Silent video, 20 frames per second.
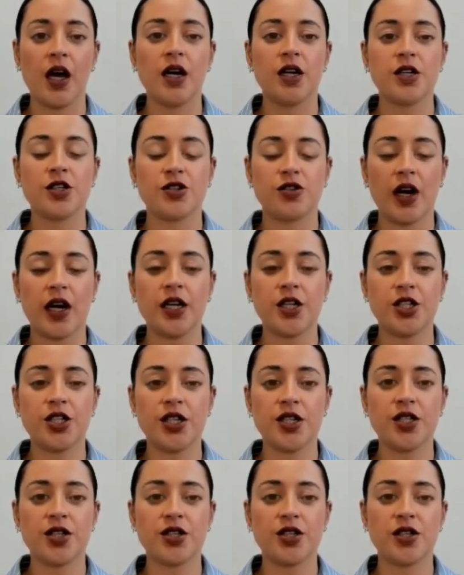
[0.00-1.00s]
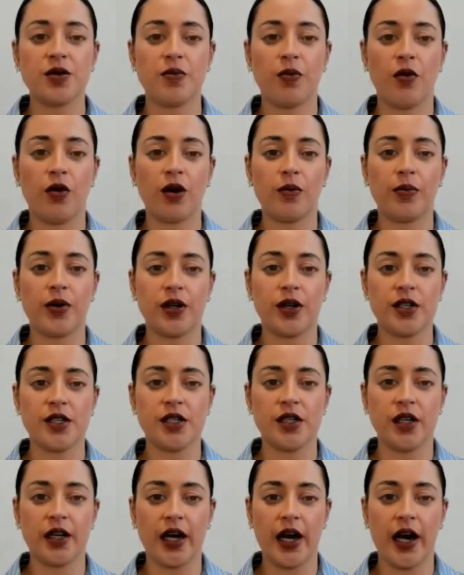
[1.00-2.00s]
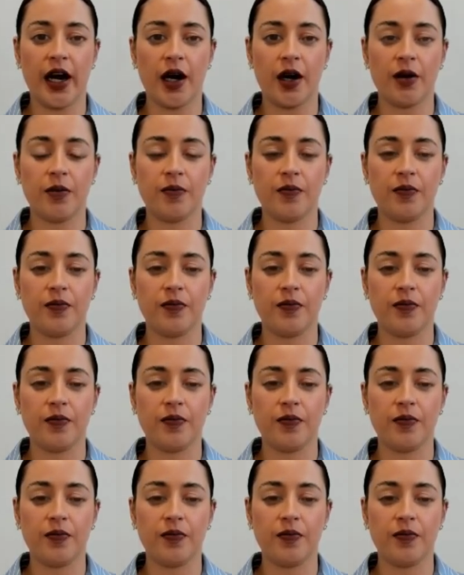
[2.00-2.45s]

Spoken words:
Strategies to support personal care.